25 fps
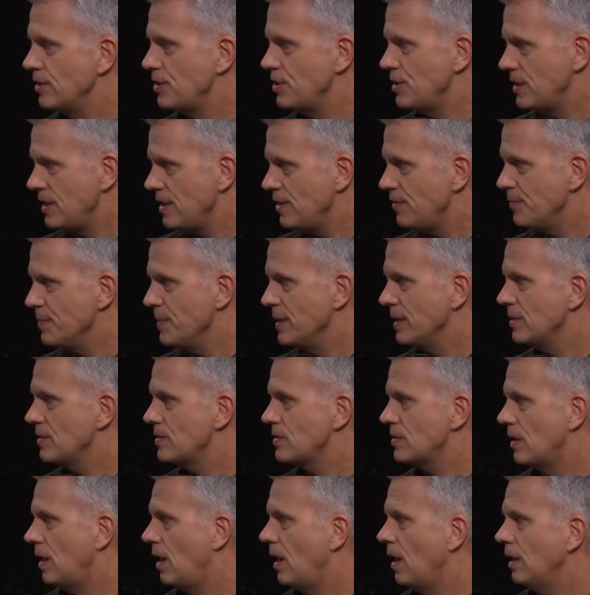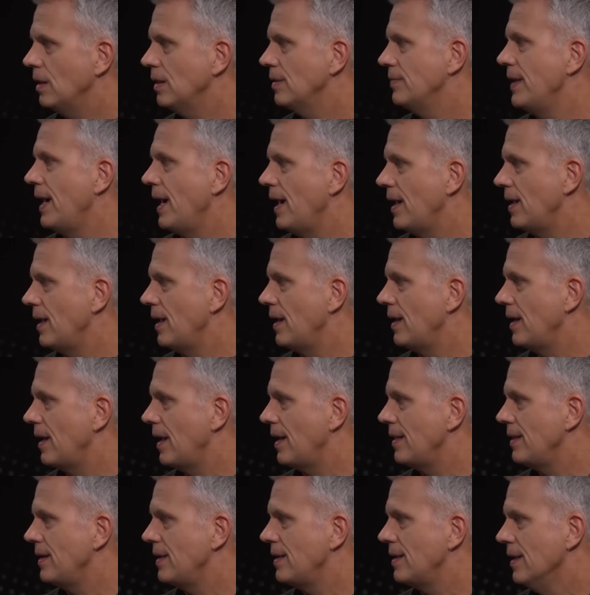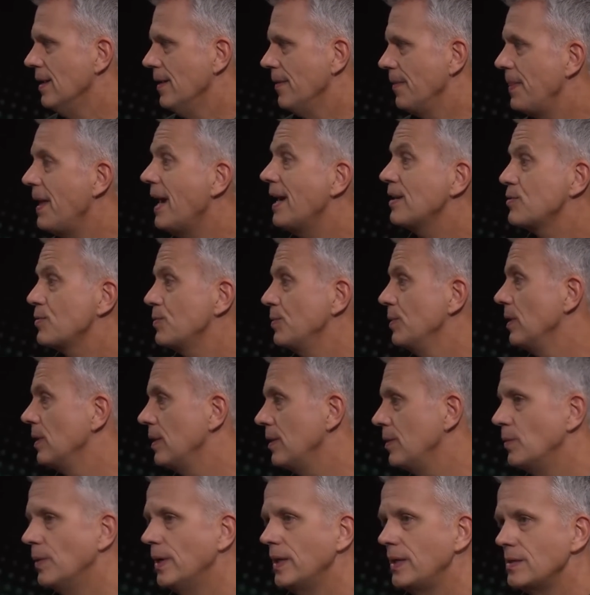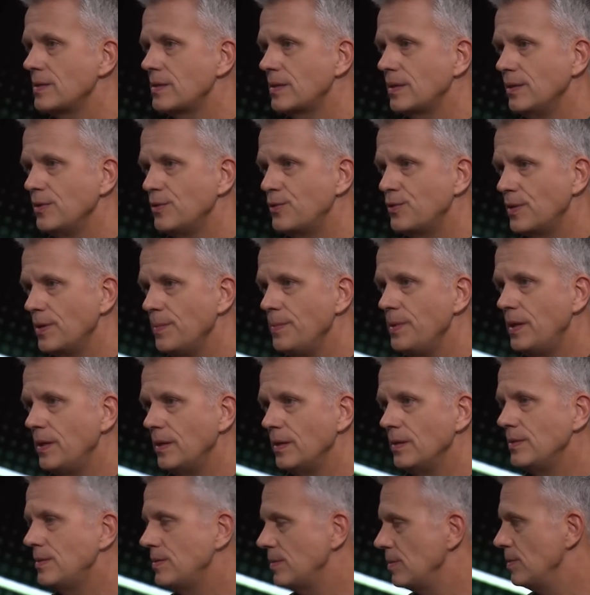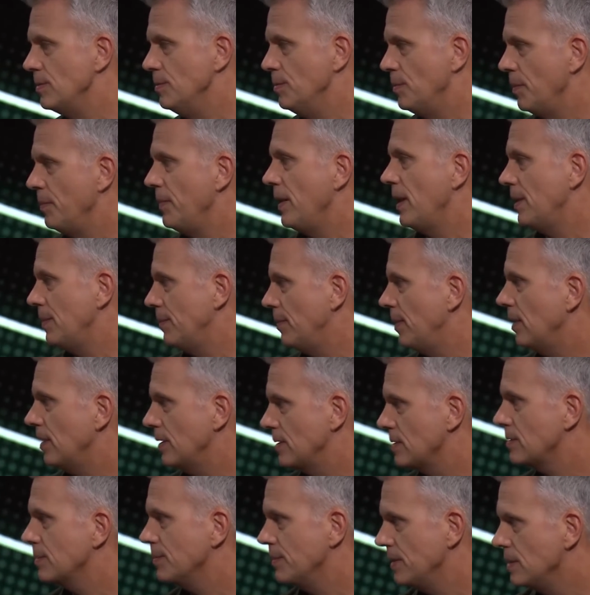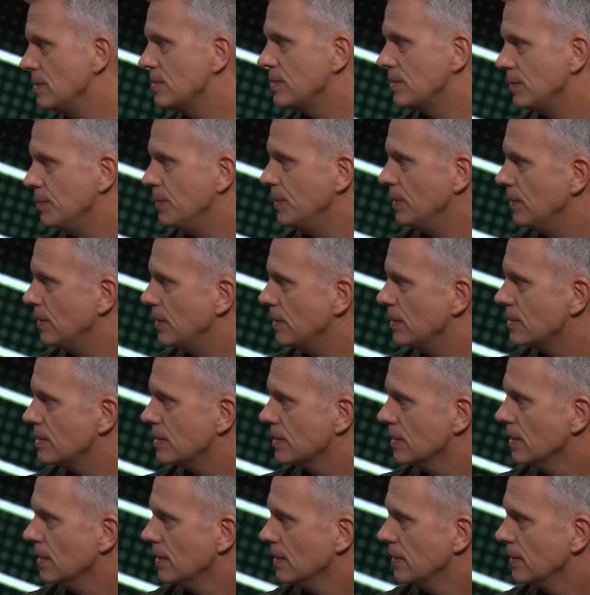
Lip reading: times, brand loyalty does not equate to you guys getting what you guys think you are worth or